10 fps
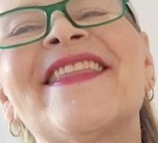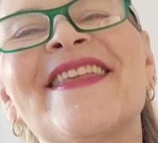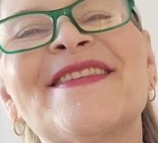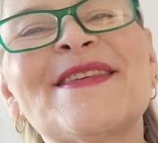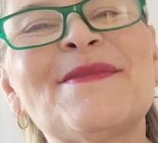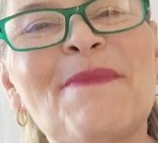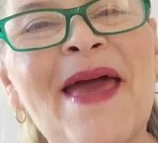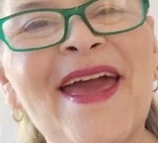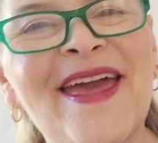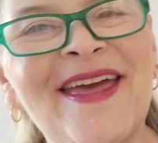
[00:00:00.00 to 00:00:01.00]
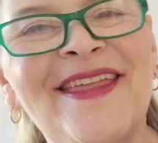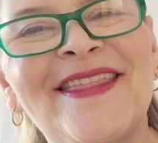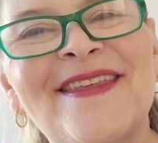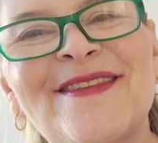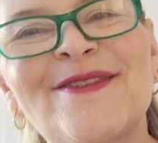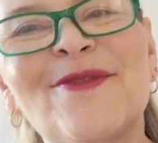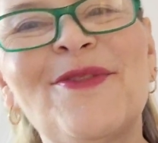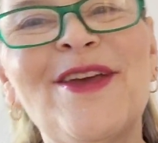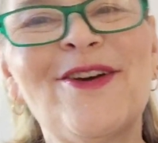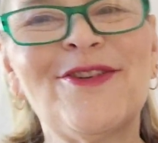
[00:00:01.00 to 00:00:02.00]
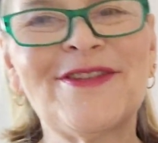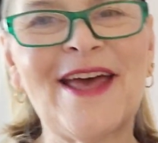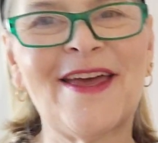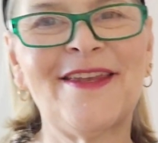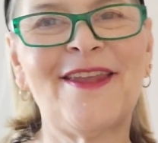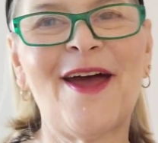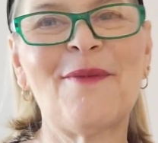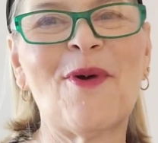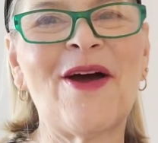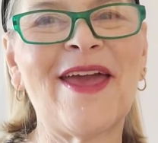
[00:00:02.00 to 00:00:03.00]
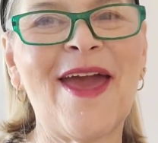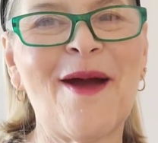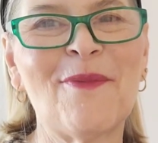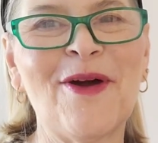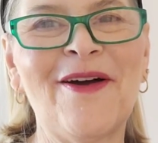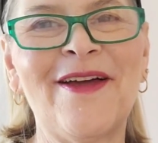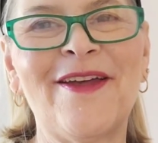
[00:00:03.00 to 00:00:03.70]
this is Maggie. This is only her second time on camera.